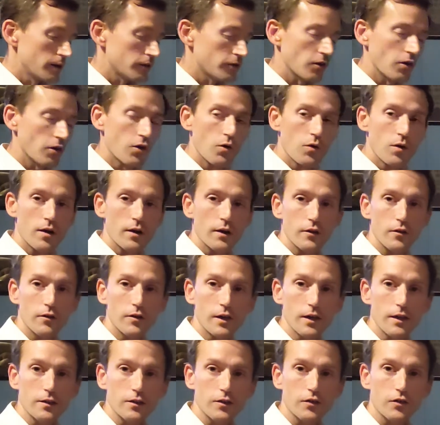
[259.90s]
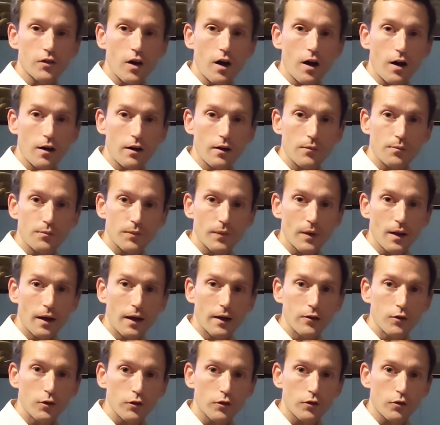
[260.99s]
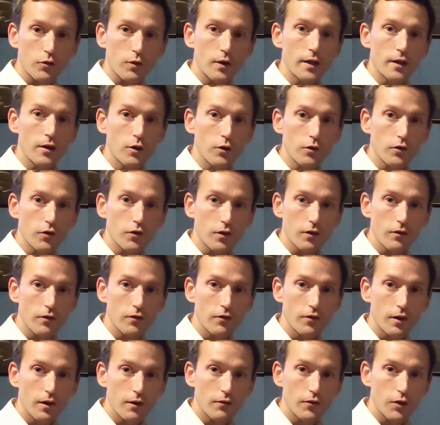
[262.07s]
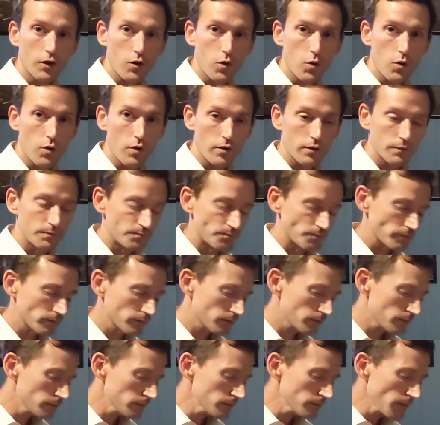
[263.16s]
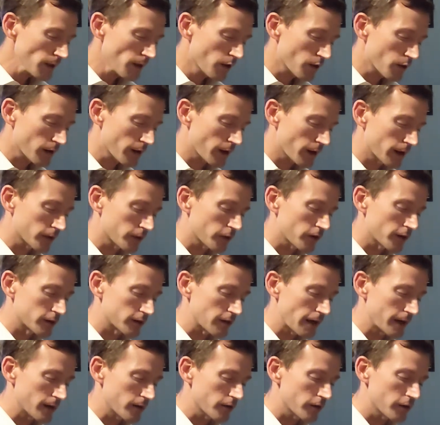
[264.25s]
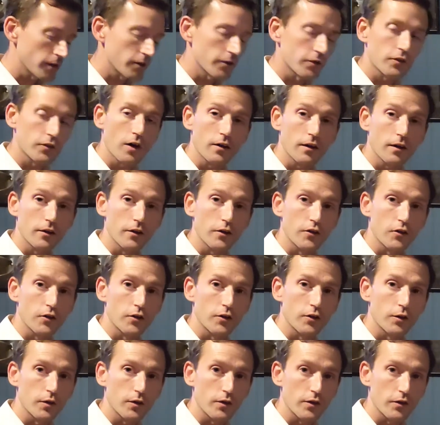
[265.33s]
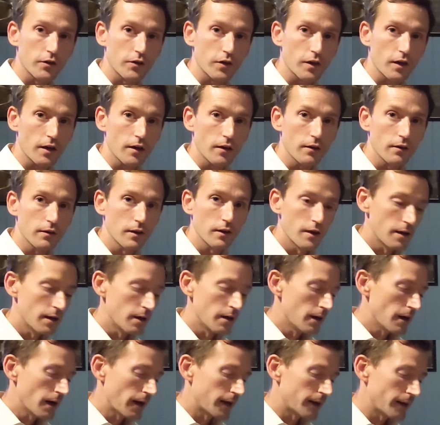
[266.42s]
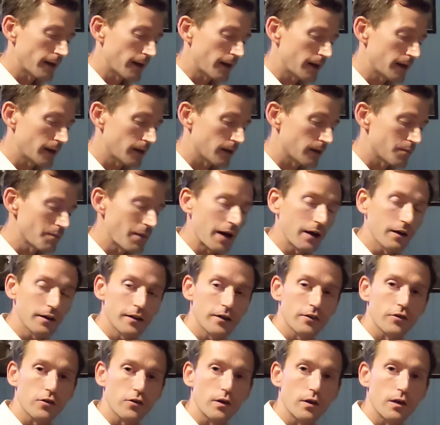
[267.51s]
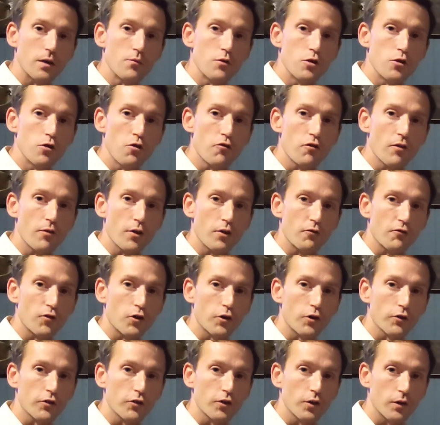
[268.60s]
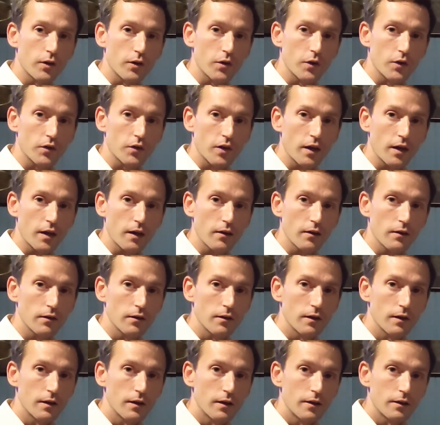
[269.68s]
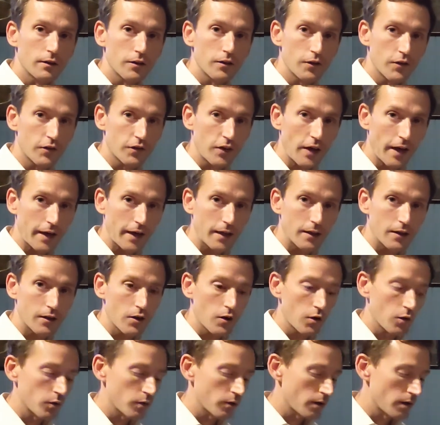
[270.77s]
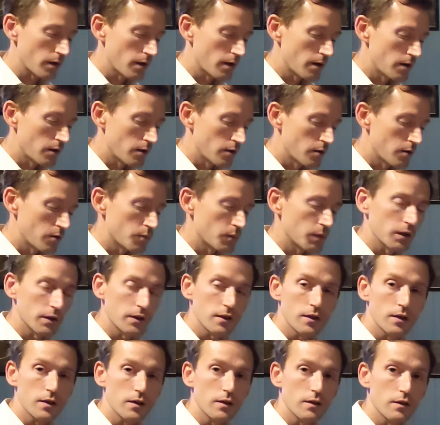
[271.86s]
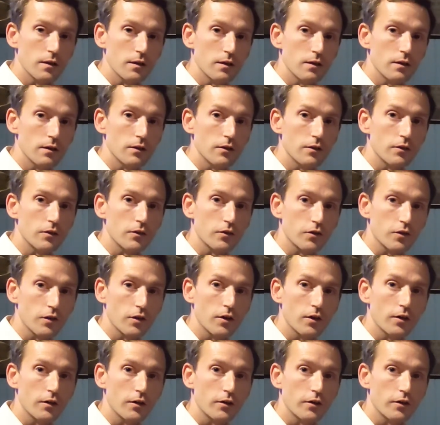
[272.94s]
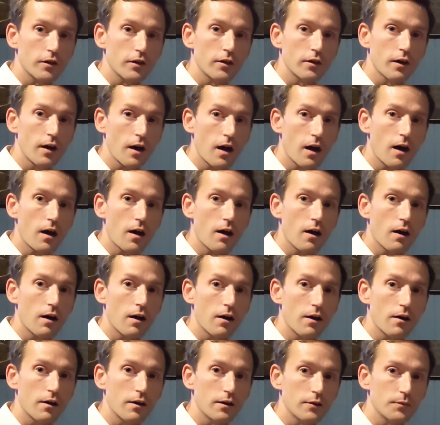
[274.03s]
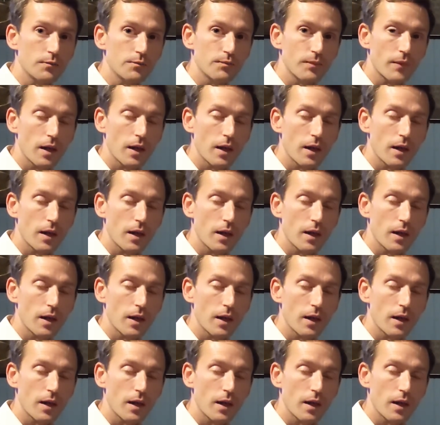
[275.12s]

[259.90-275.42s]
So you need to start on those 3 notes of the chord. Okay, so the tenor is going to start on the 3rd note of the scale, and then the melody is going to move from the 1st note of the scale to the 2nd note. Please search your heart.